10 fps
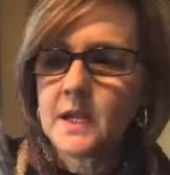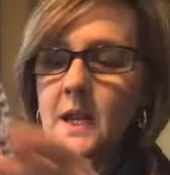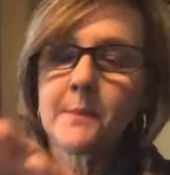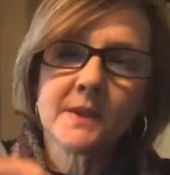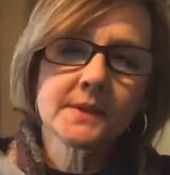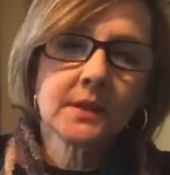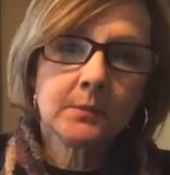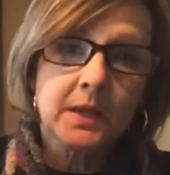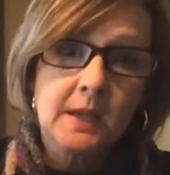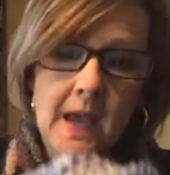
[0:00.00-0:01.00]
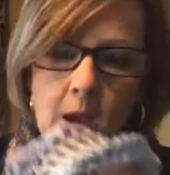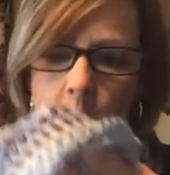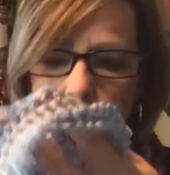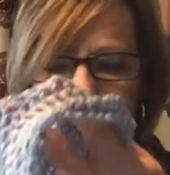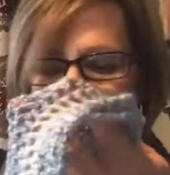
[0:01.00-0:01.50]
it's going to be a
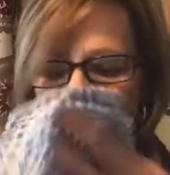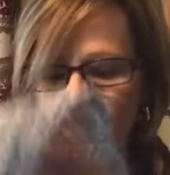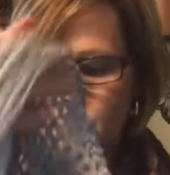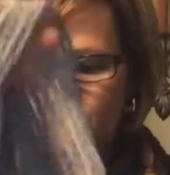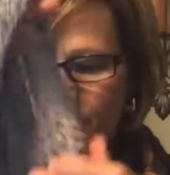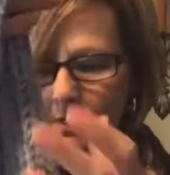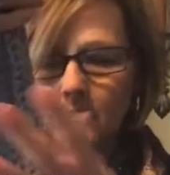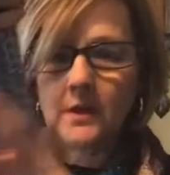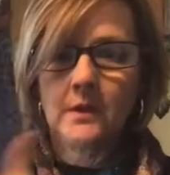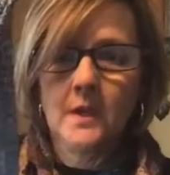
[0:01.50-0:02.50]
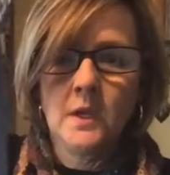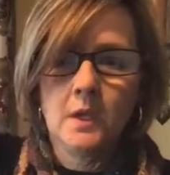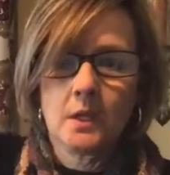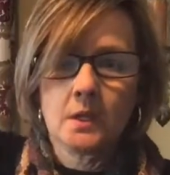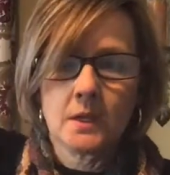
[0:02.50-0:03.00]
cowl, so I'm just going to
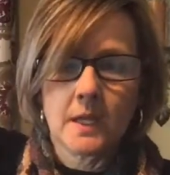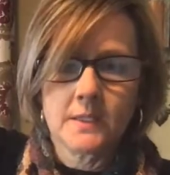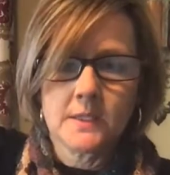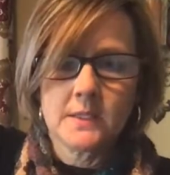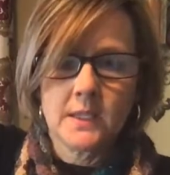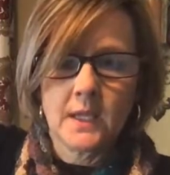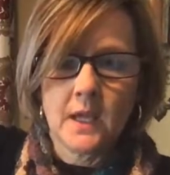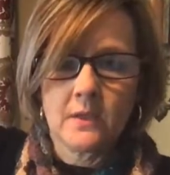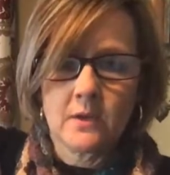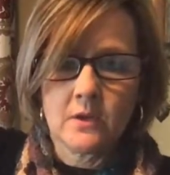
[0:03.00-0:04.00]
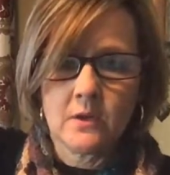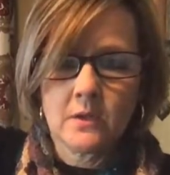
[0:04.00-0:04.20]
connect it together